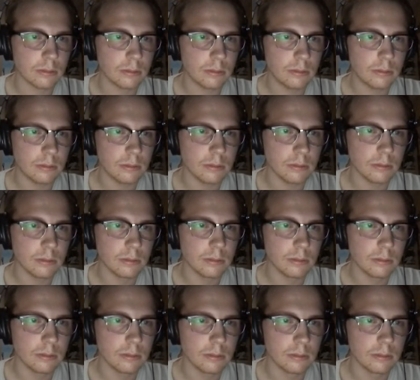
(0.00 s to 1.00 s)

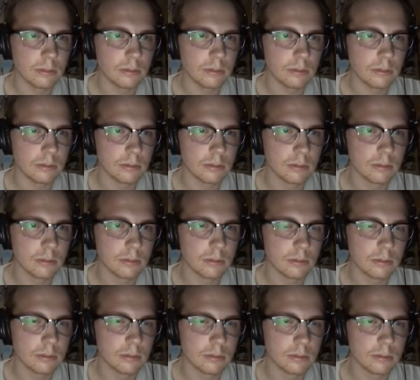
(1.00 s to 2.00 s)

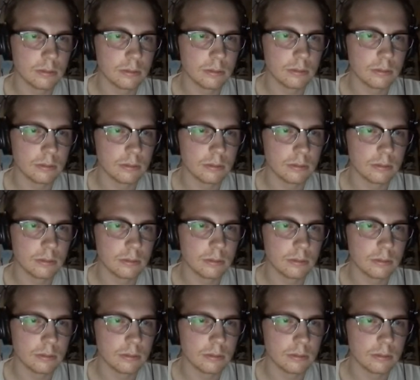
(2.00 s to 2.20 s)
The person shown says nothing.